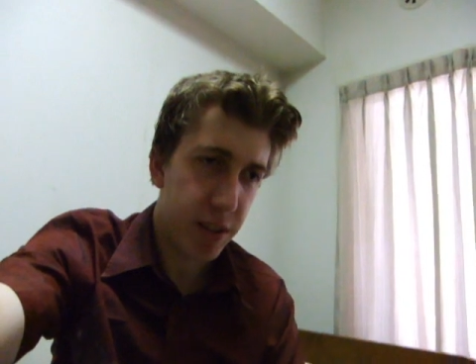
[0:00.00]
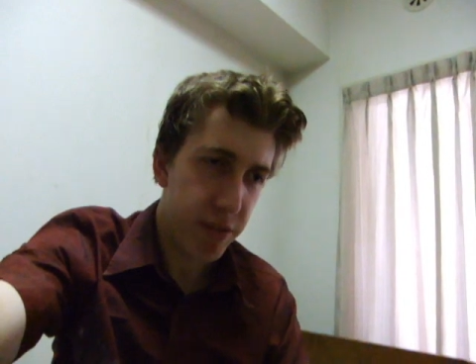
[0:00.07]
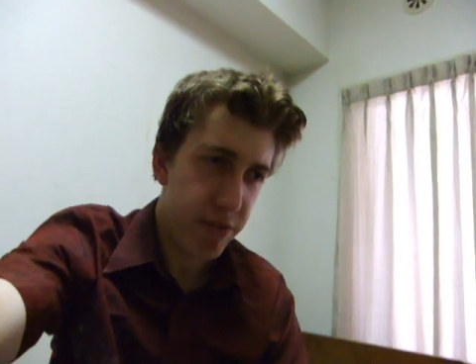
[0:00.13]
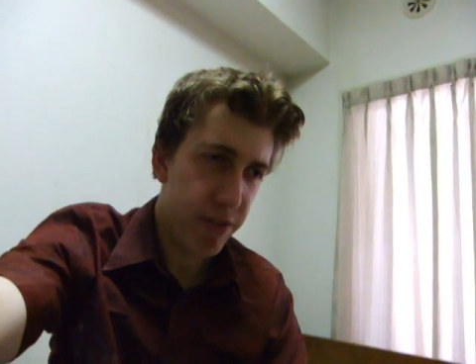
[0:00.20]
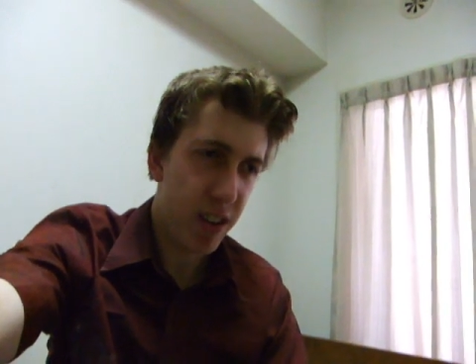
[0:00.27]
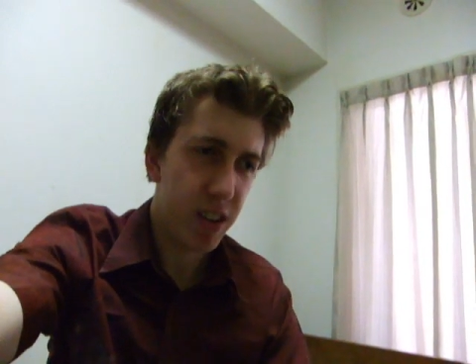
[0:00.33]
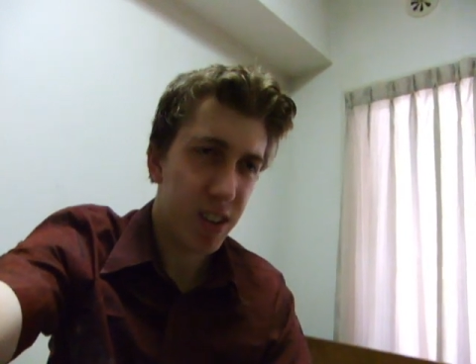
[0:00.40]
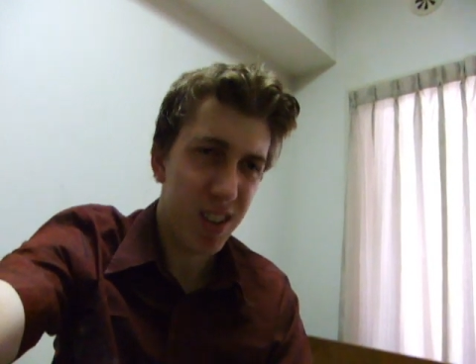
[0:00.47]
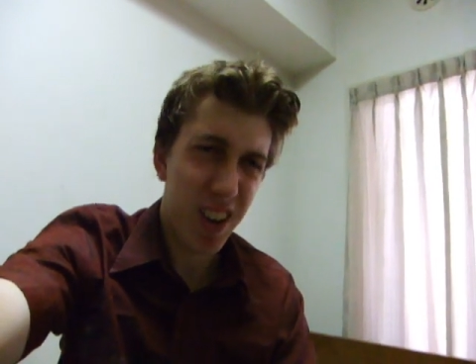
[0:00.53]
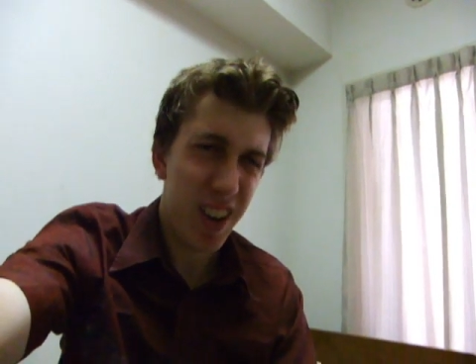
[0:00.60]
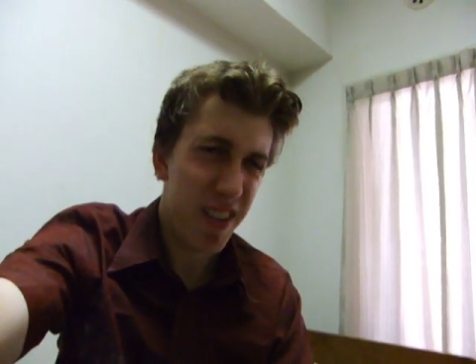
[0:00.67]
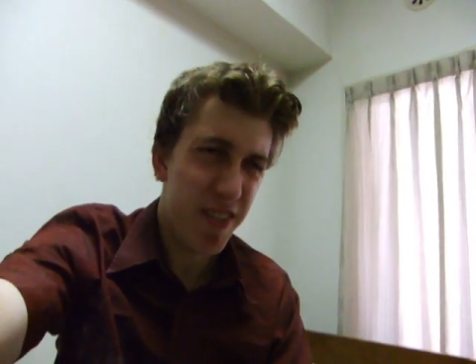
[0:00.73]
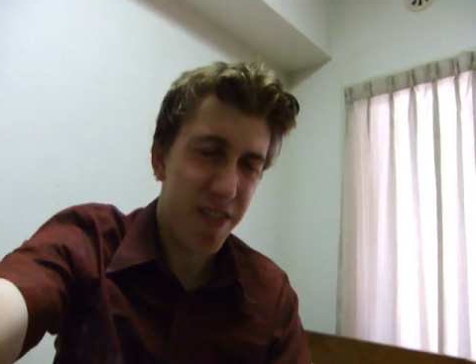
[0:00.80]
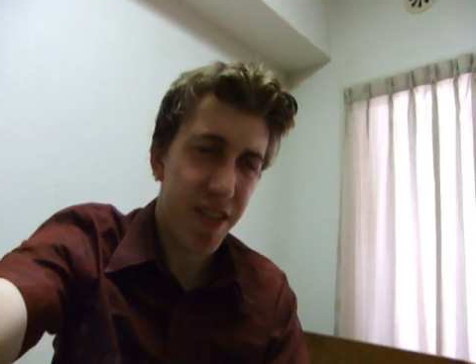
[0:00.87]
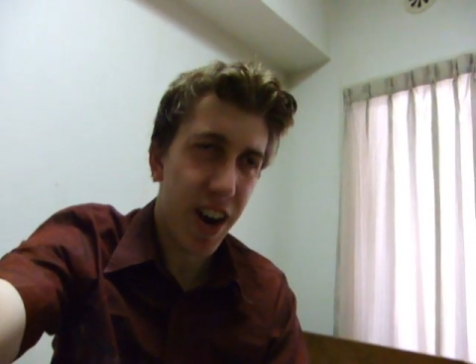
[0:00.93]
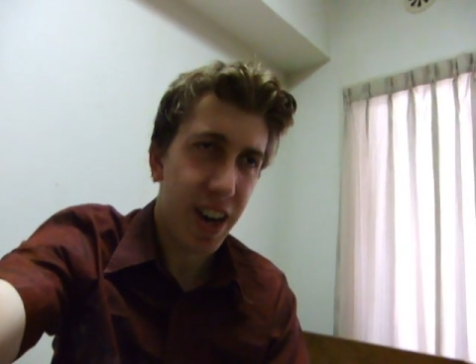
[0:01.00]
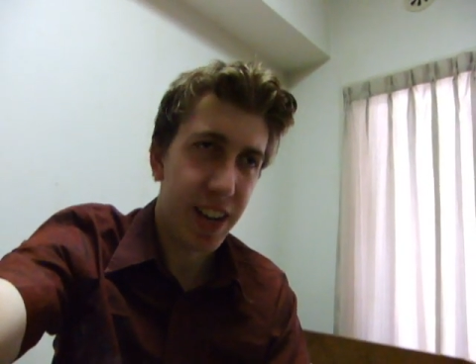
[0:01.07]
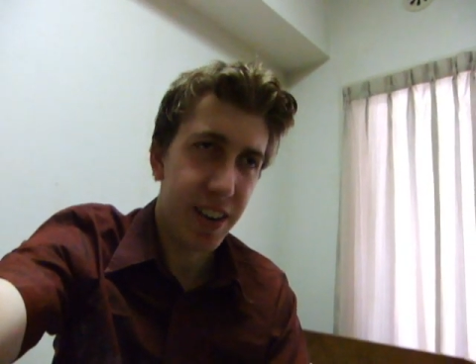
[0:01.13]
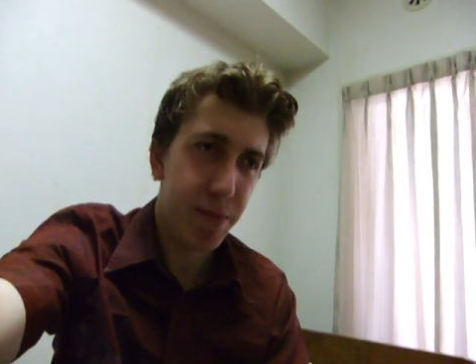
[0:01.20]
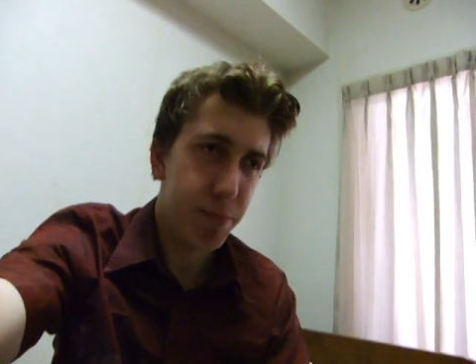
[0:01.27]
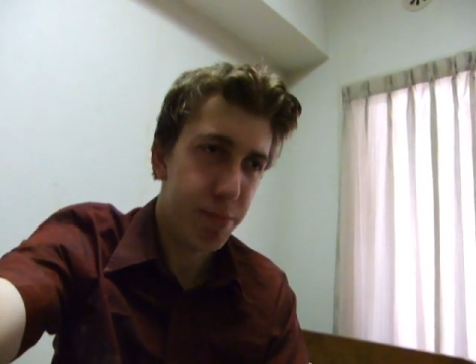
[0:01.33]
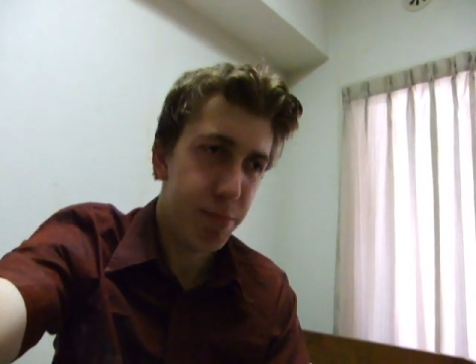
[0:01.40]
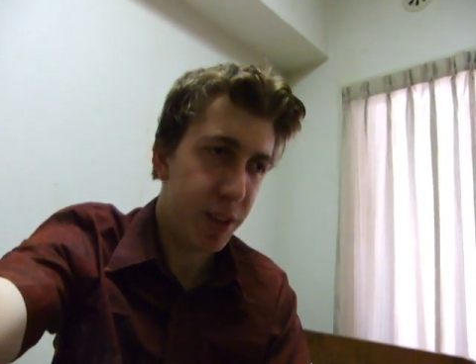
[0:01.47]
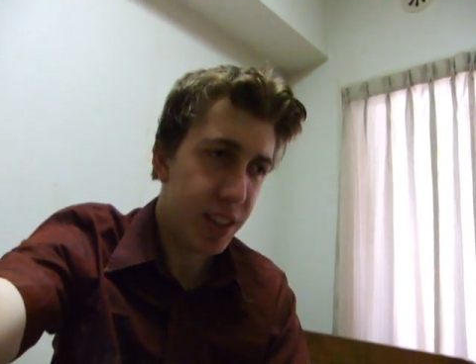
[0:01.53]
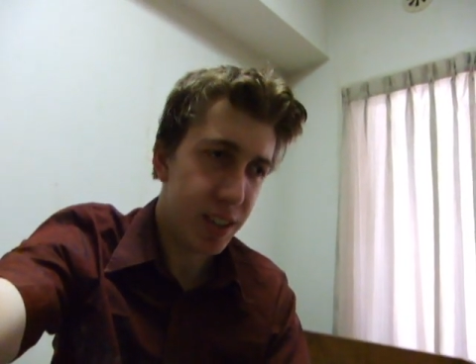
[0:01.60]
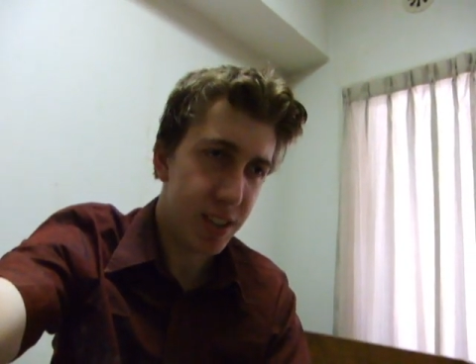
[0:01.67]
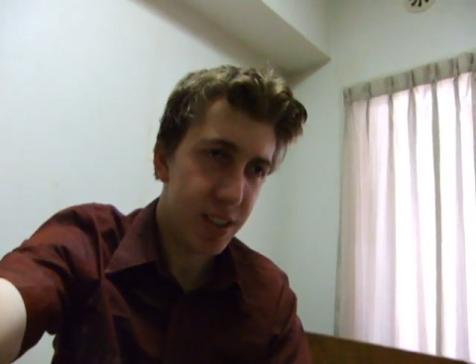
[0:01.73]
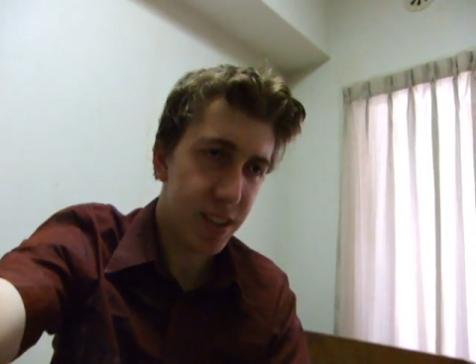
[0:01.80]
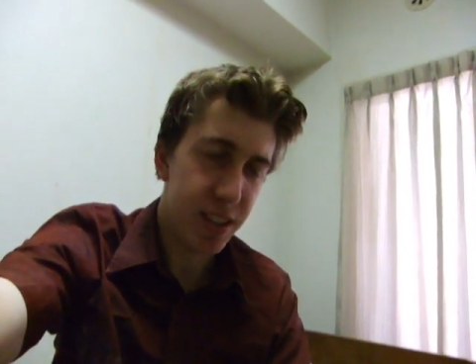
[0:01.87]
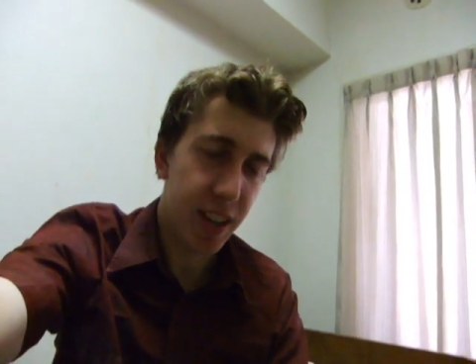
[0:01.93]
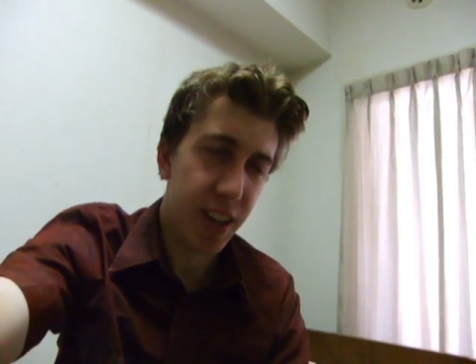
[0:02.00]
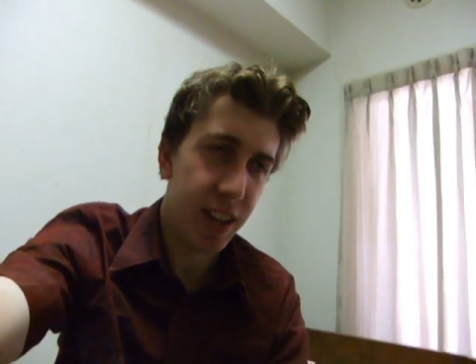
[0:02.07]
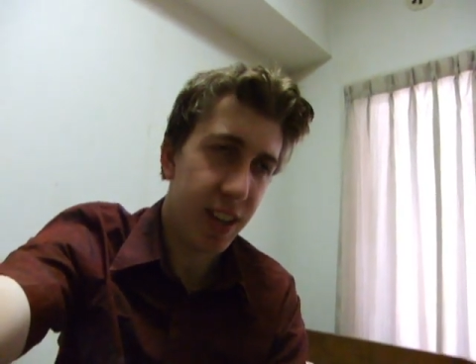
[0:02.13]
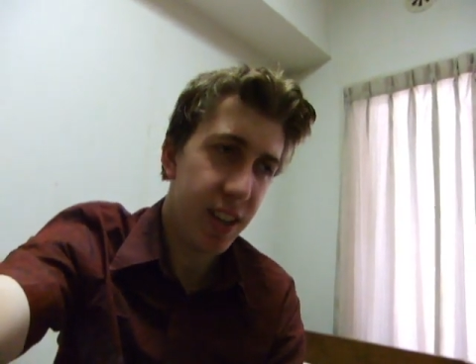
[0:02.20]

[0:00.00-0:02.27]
and he fights that dragon beast thing,